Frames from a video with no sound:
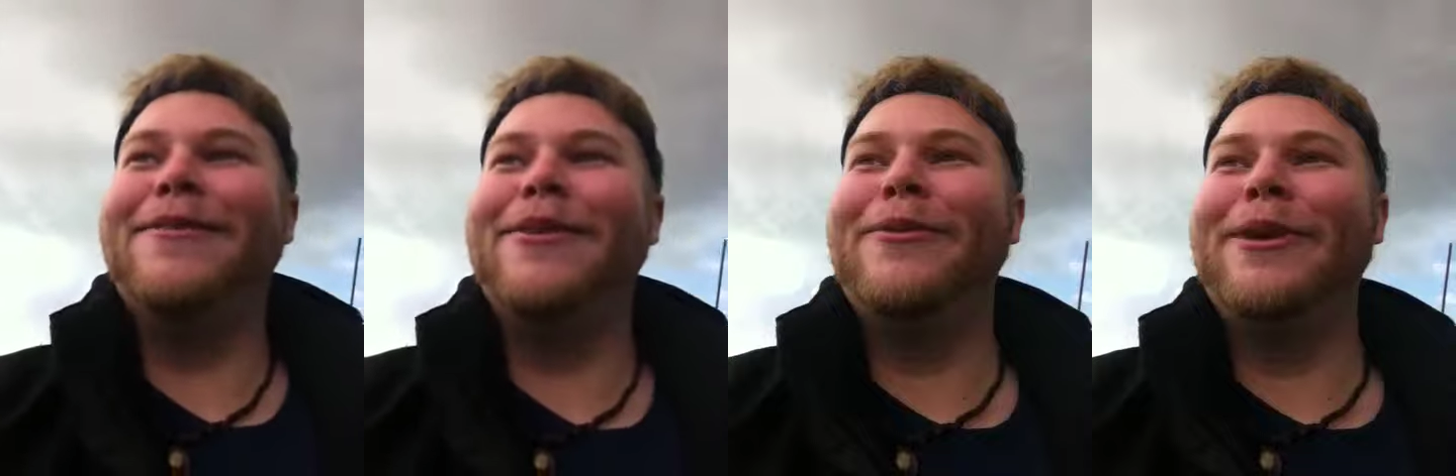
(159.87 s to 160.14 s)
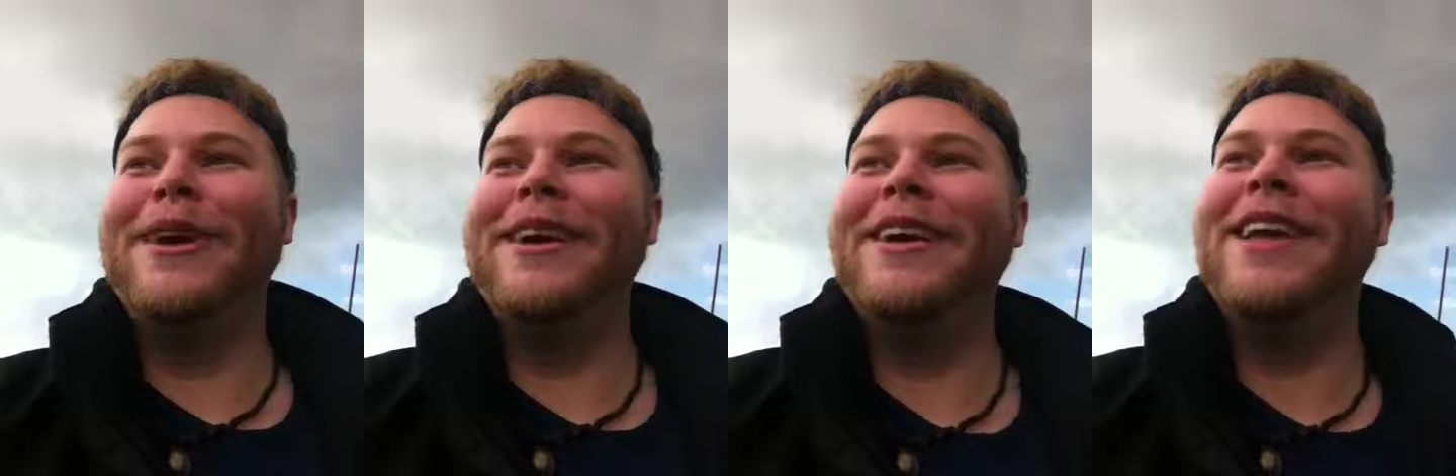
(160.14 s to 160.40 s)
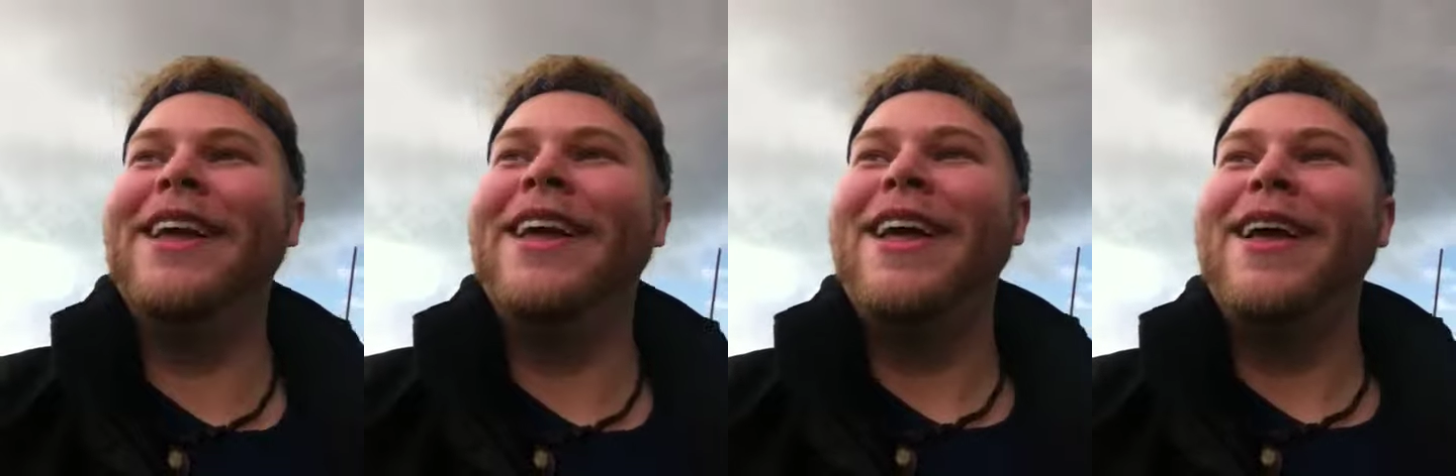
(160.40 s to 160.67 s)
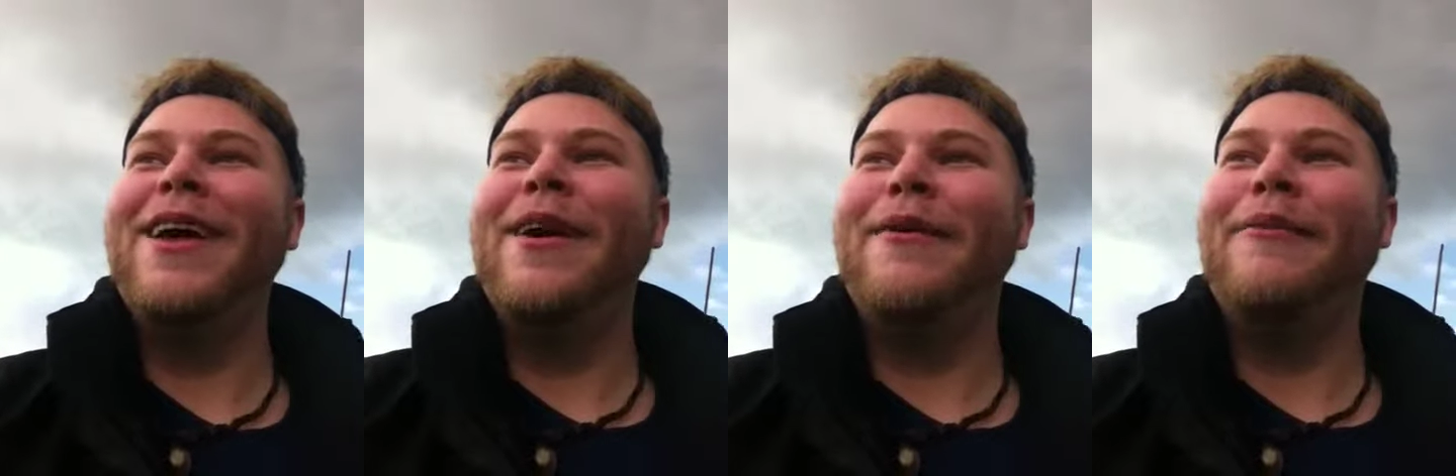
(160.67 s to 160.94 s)
and weird,
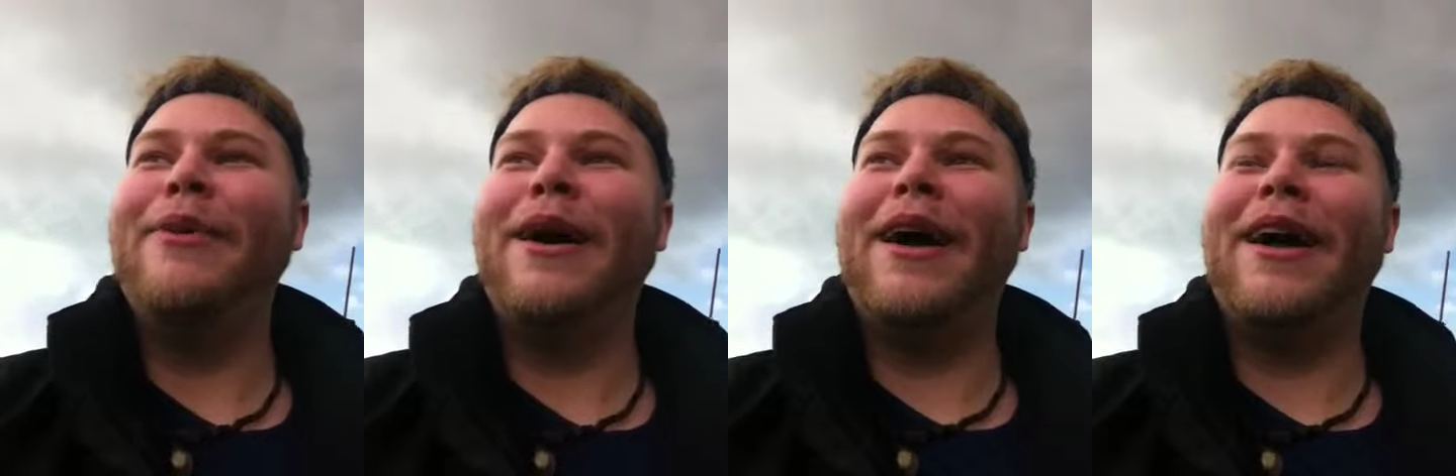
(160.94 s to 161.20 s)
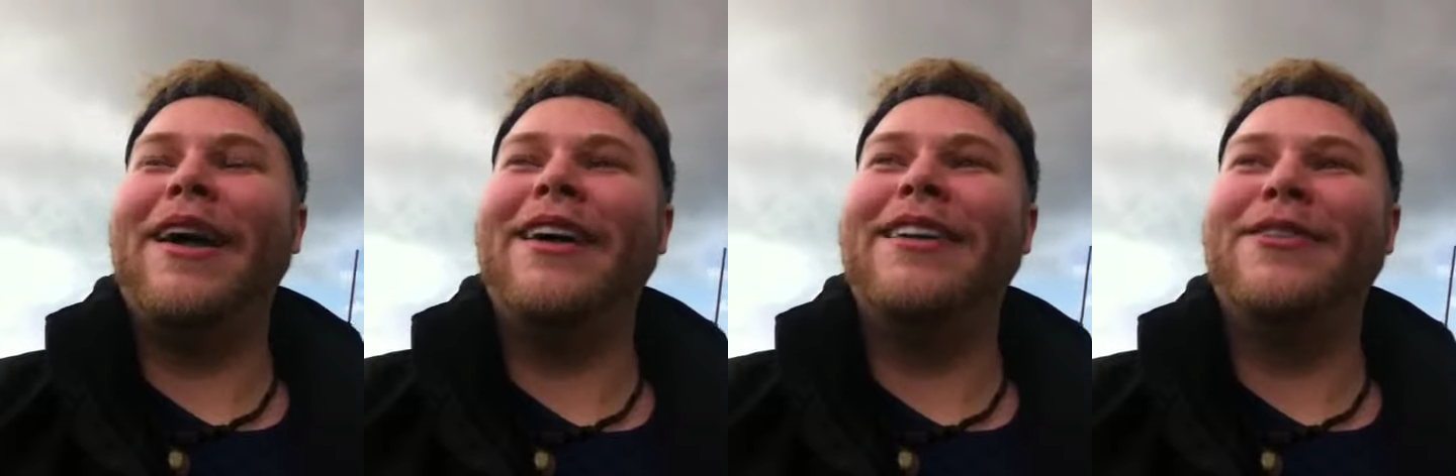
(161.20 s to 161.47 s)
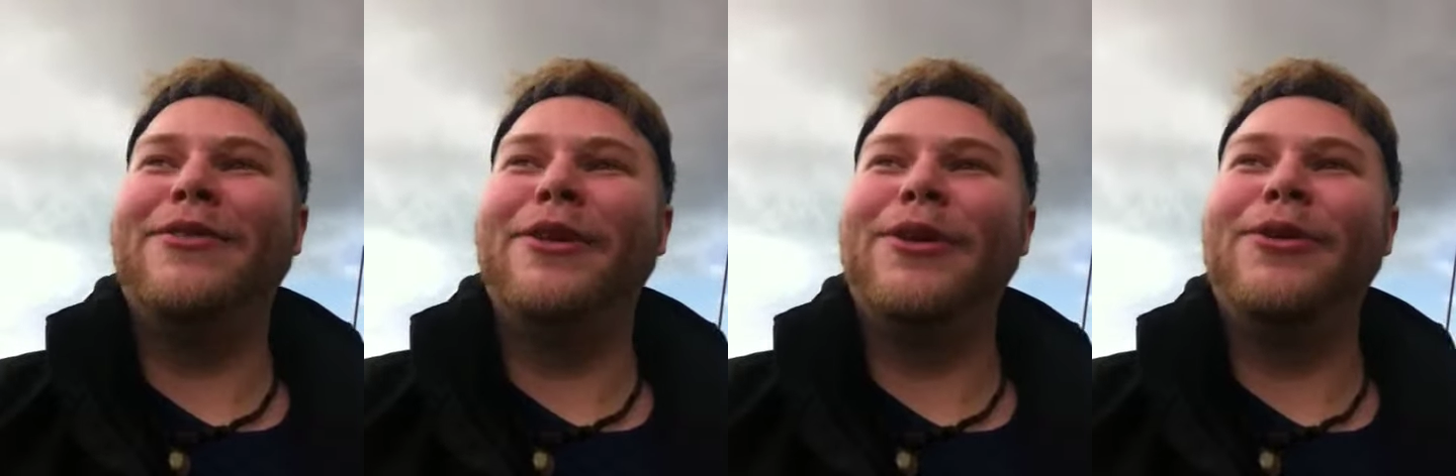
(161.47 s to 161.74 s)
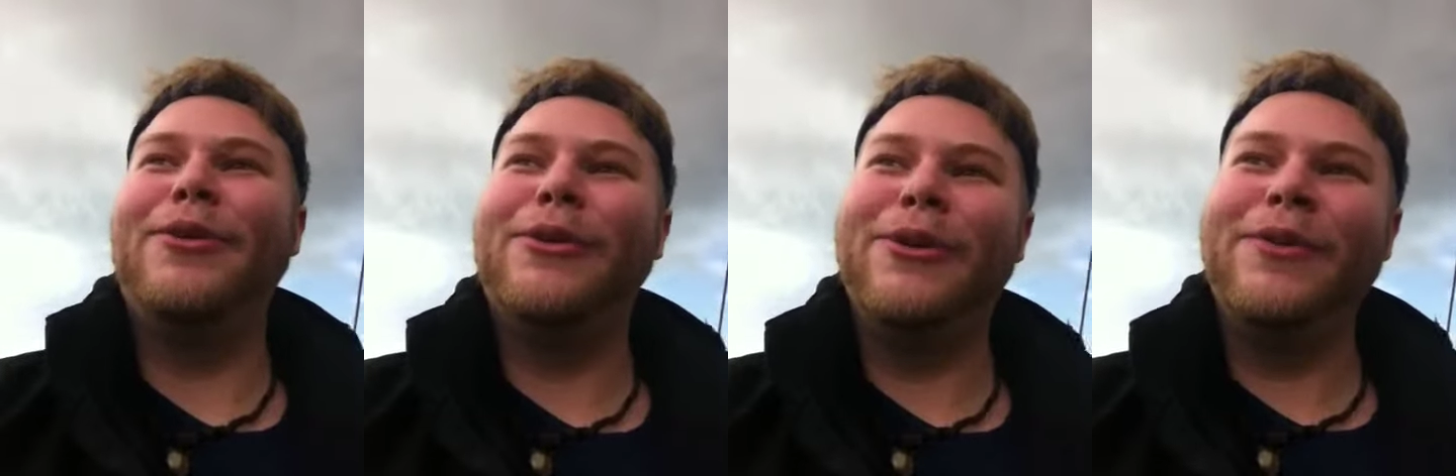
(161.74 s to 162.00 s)
but it's really
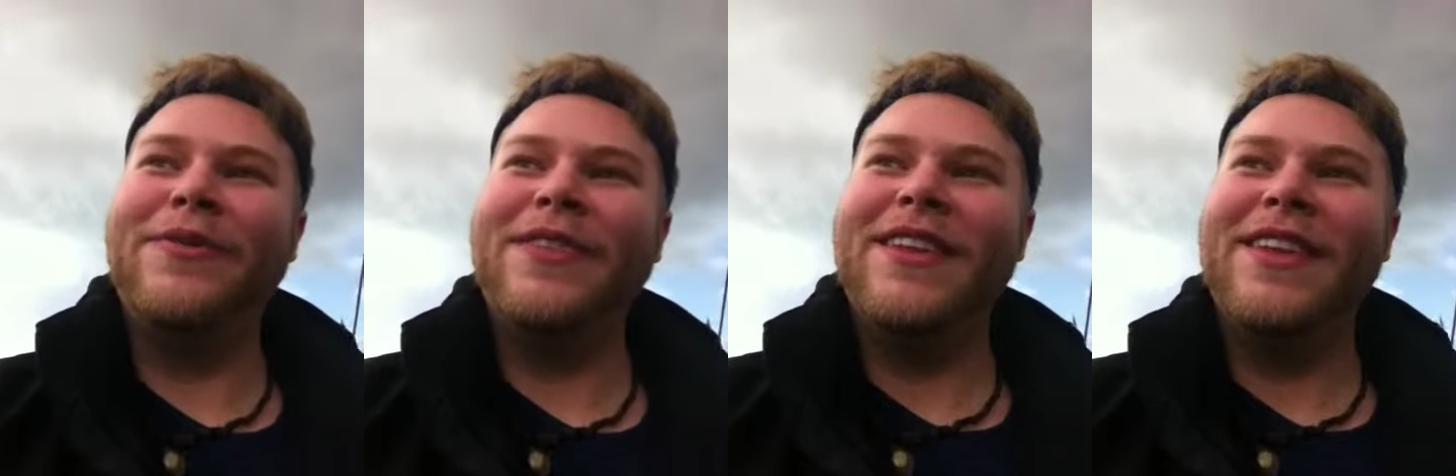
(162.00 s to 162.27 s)
cool.